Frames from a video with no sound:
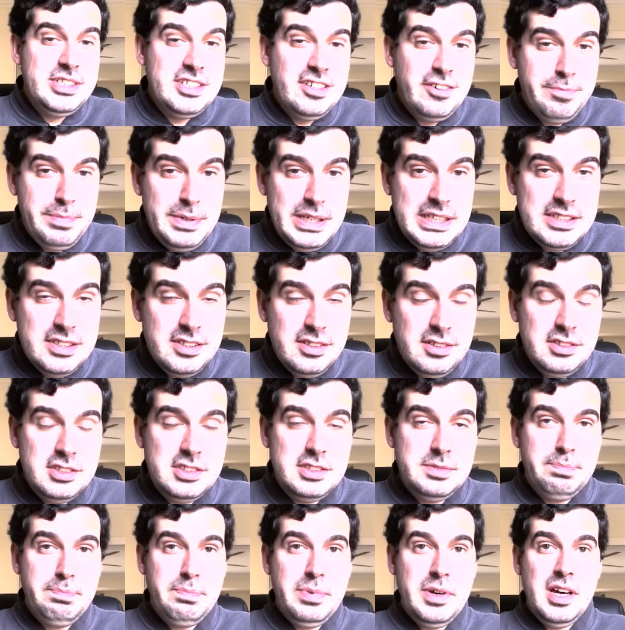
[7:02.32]
of
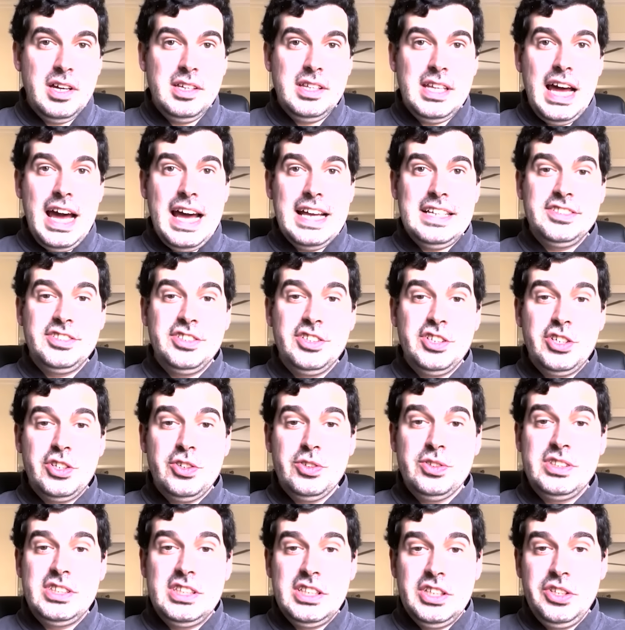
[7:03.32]
pixels, but as a
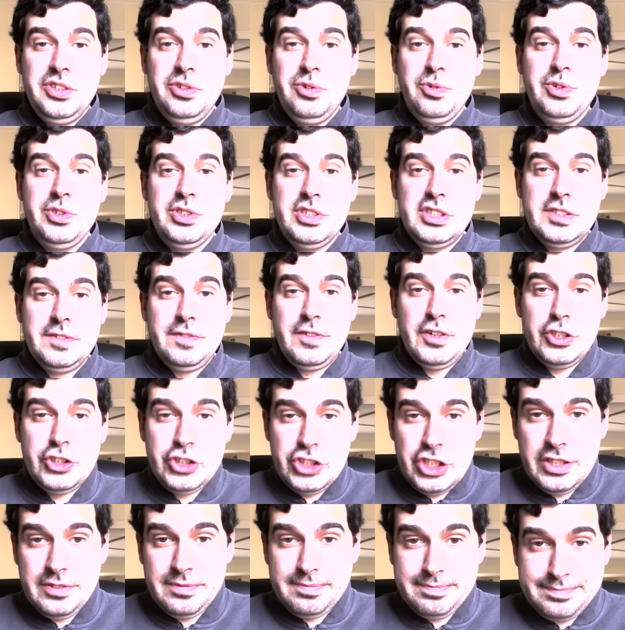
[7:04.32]
continuous
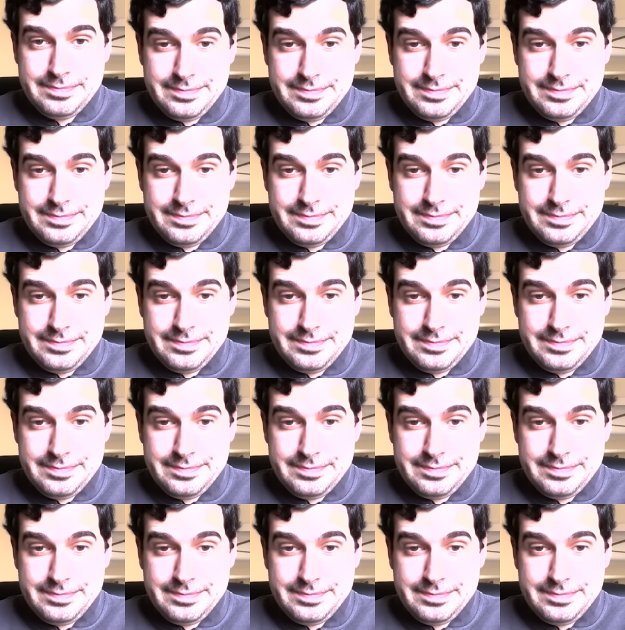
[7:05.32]
function.